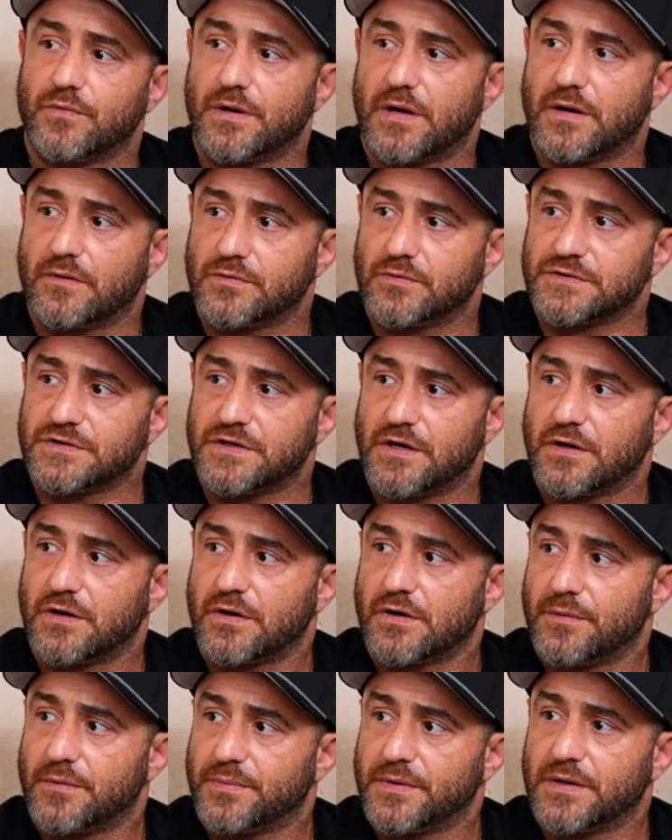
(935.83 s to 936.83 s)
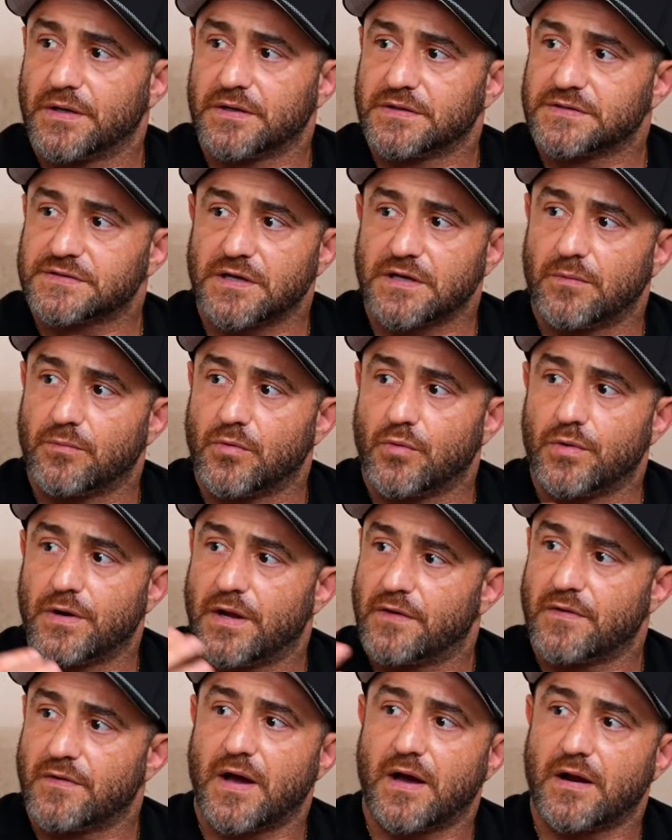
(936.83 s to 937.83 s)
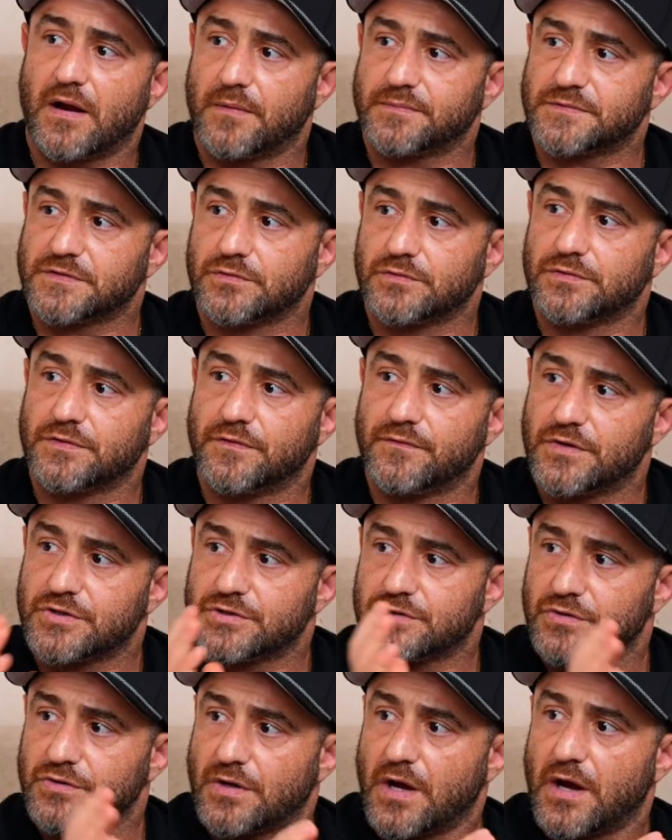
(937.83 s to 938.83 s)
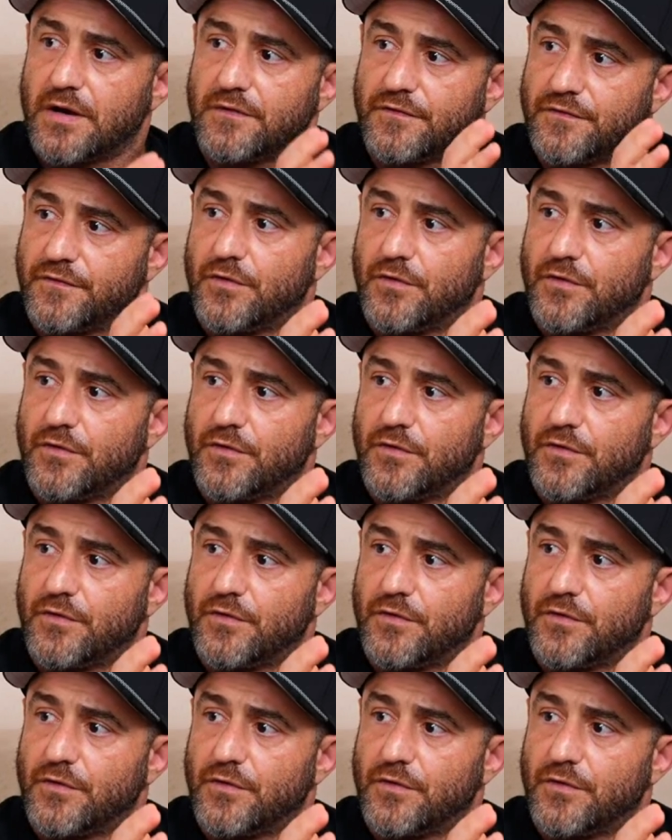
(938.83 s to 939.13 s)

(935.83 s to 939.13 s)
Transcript: was younger, competing in sambo, we never had absolute division. You kind of fought